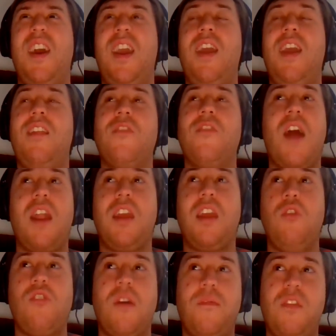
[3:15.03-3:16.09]
it, there's not a
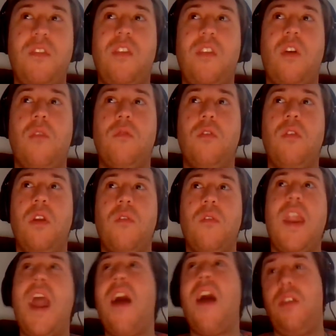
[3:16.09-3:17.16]
huge emphasis on recruiting
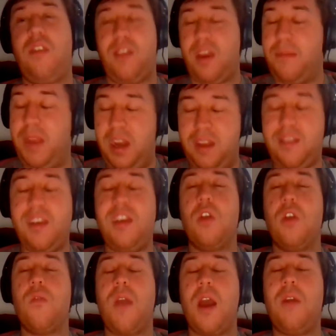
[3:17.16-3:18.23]
right now. It's I mean, it's a
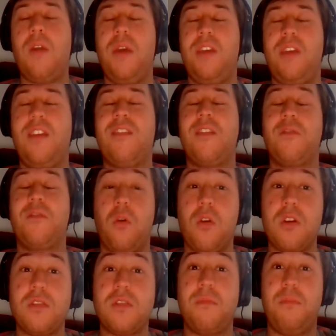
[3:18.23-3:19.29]
year round business, of
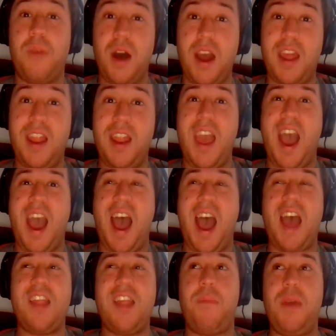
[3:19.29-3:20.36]
course, but
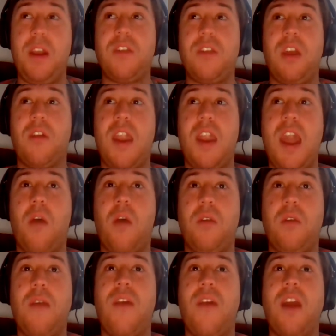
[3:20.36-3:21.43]
the bigger thing right now
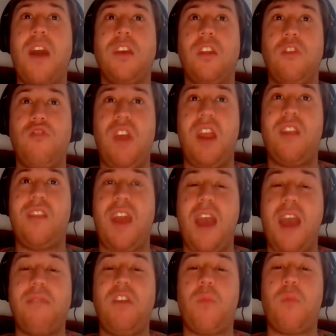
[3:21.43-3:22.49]
with them finally the chance to
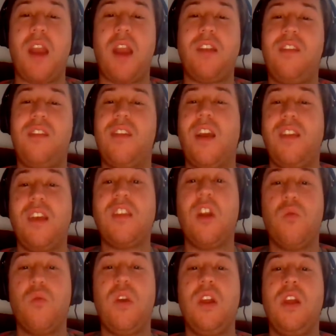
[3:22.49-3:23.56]
have these practices, I think
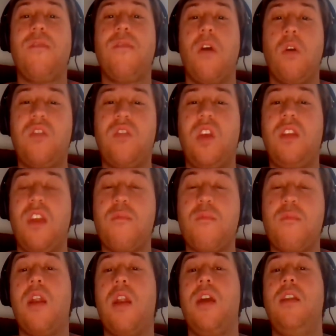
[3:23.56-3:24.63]
they're really focusing. They
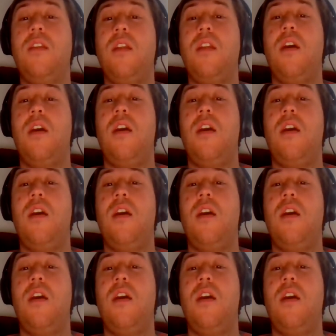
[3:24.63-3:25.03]
brought in